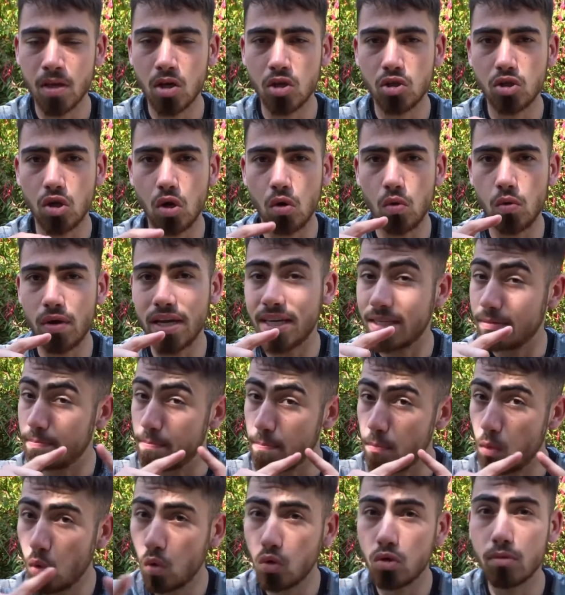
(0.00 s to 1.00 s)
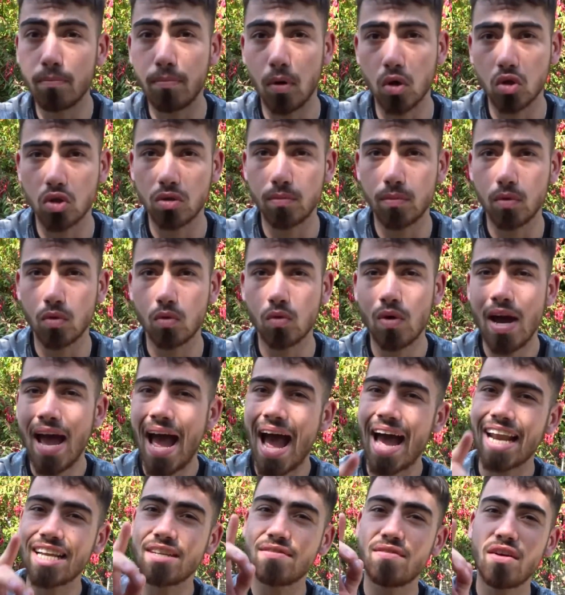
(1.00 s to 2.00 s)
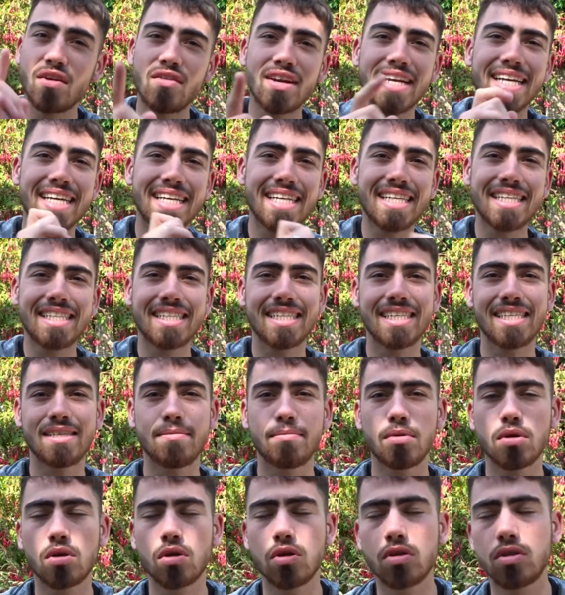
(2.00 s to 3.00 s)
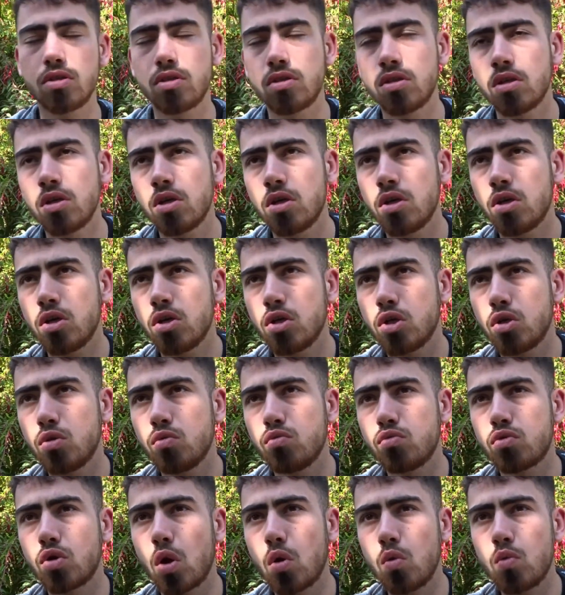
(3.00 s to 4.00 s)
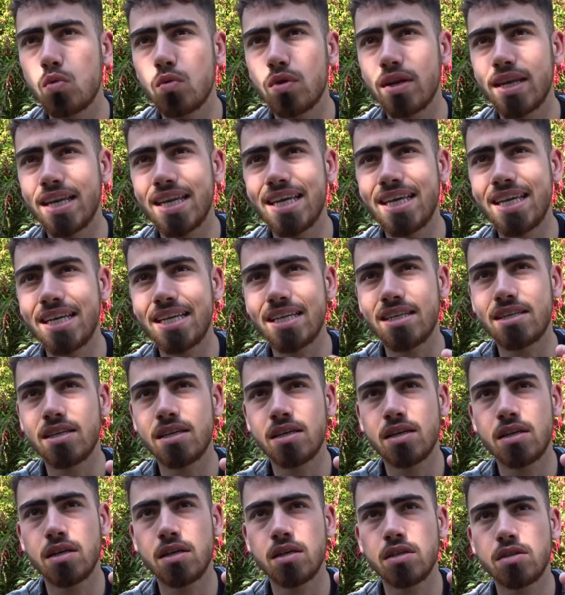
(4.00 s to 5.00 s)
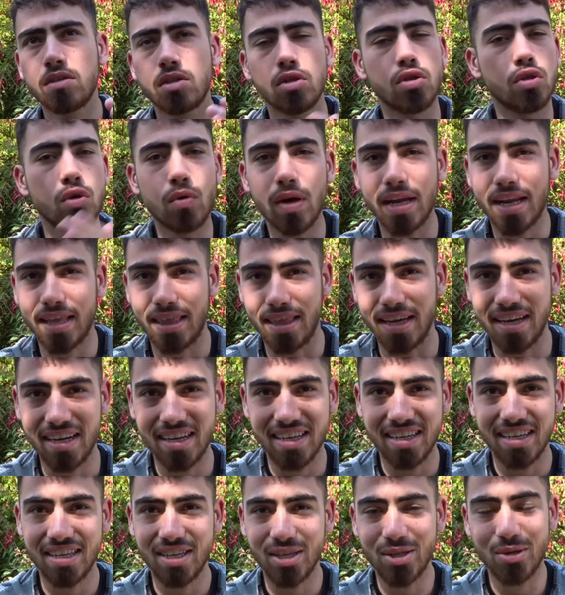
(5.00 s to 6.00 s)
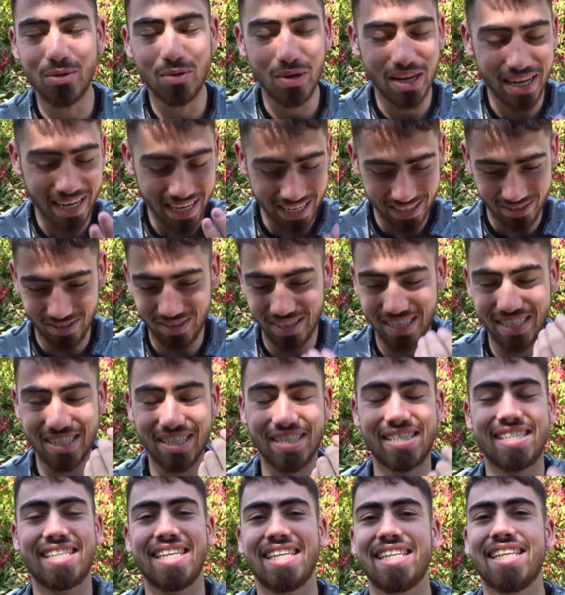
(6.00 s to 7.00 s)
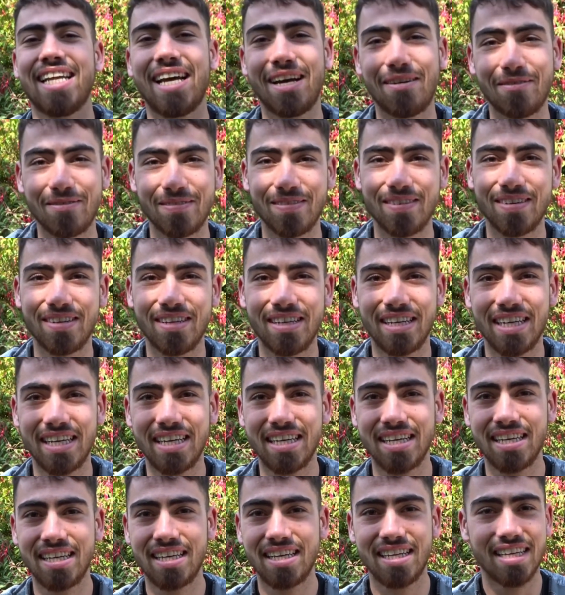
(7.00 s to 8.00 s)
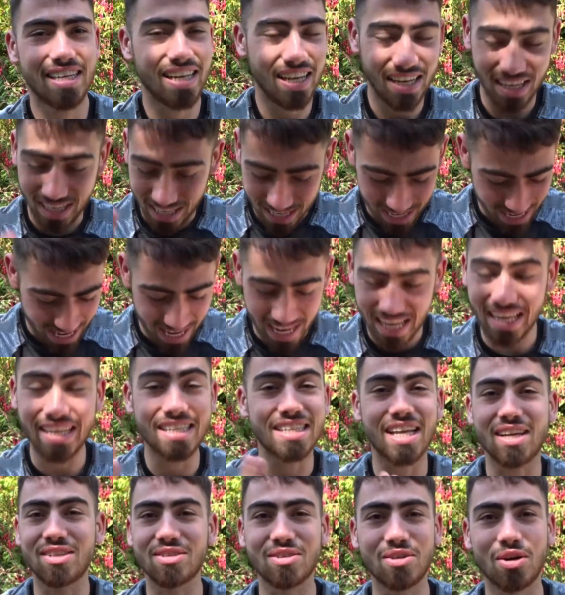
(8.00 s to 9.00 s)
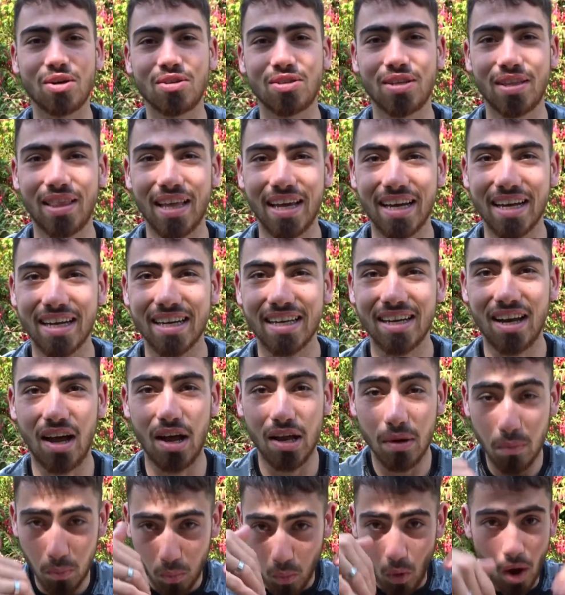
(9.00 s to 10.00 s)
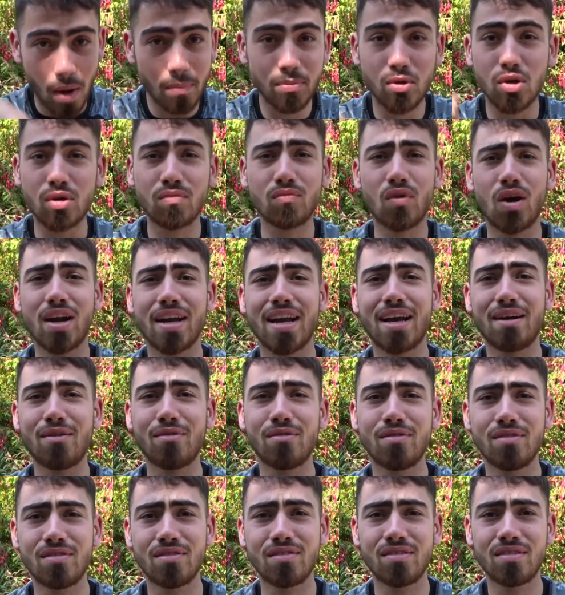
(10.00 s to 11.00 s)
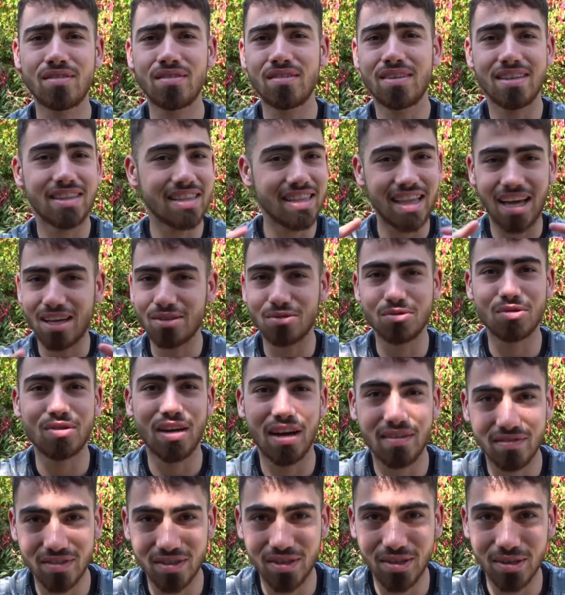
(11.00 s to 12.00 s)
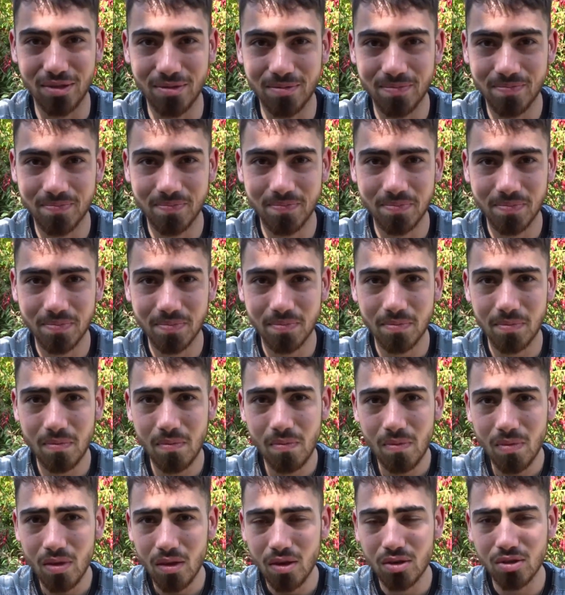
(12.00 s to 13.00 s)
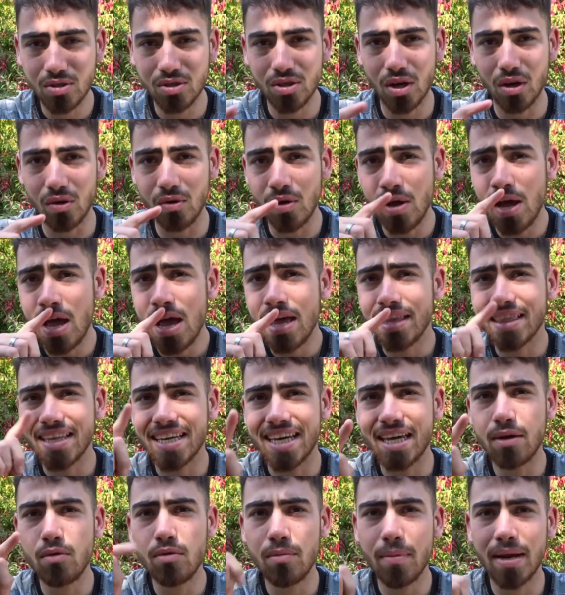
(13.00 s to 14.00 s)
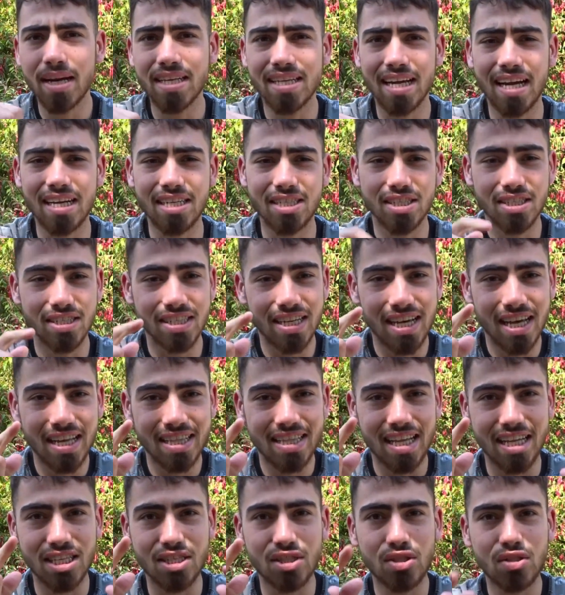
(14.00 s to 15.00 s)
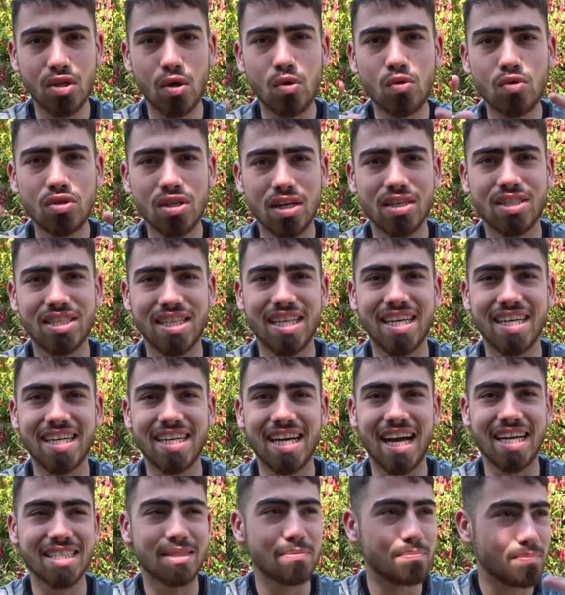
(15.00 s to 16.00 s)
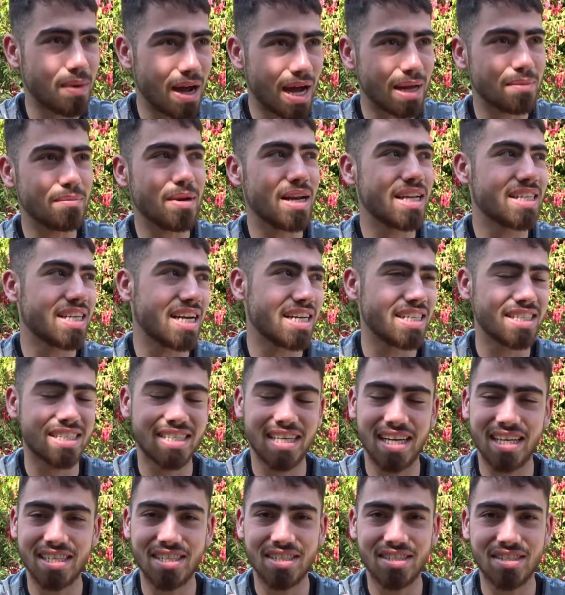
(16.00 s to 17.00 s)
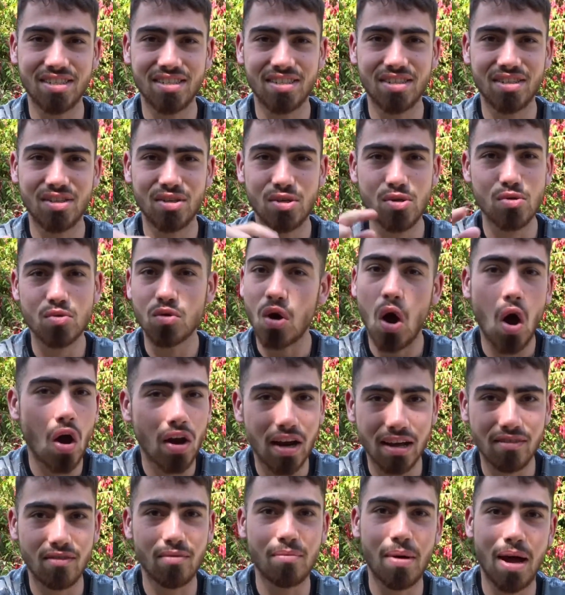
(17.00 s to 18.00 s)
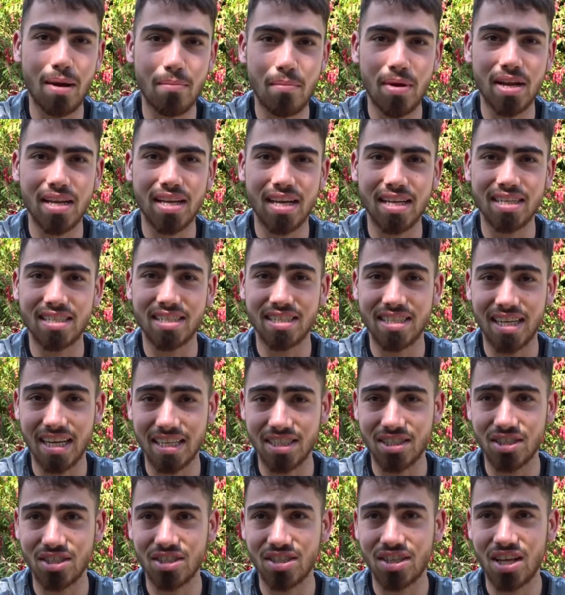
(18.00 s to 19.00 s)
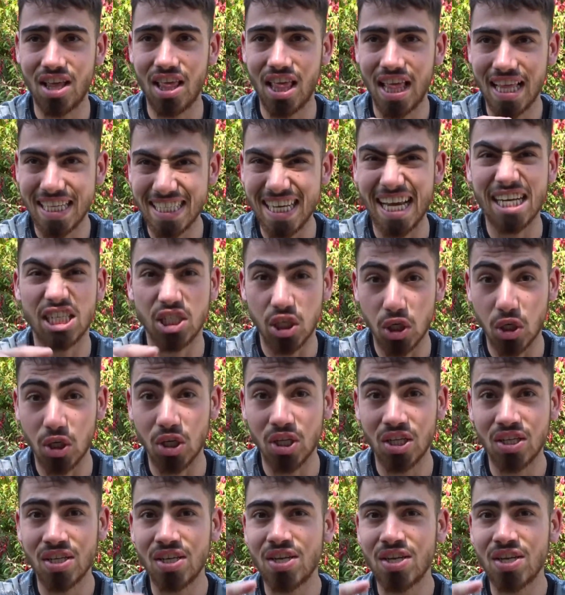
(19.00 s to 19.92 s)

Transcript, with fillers: So it's more than possible and it's very easy because you don't need to do anything. You literally just sit down. It doesn't cost a thing. Like what I'm doing right now, that's all you have to do. So, the key with meditation, there's no such thing as a bad meditation session. You can't have a bad meditation session. Session.